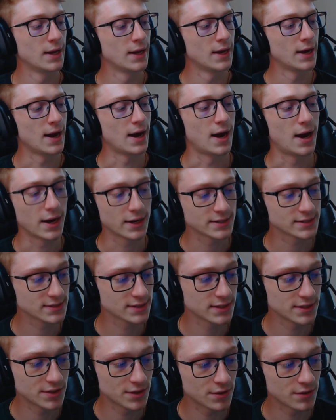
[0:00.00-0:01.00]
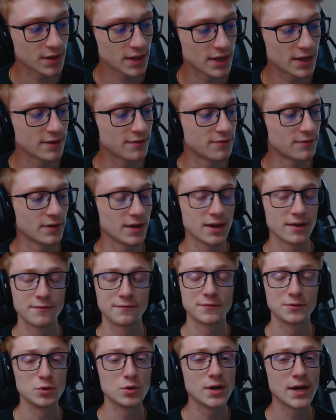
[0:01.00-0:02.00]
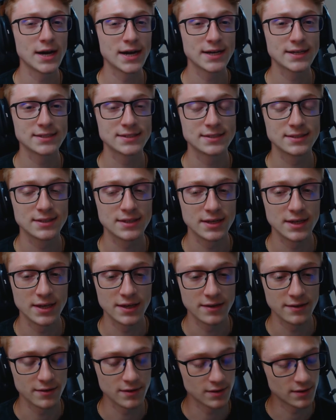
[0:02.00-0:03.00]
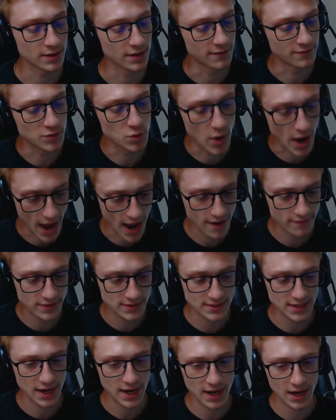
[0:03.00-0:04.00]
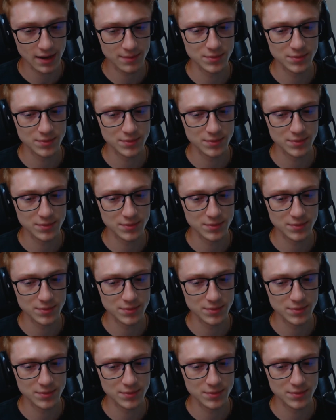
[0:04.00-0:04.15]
Honestly, dude, if you have the time,